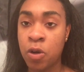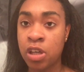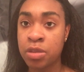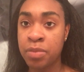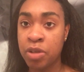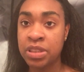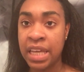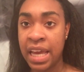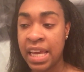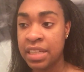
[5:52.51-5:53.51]
or in
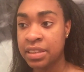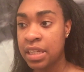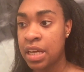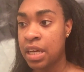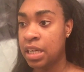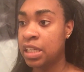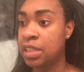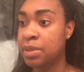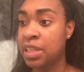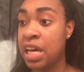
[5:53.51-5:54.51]
most 8.
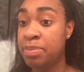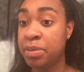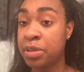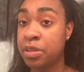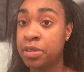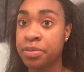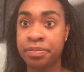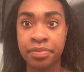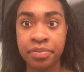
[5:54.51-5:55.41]
A lot of people don't.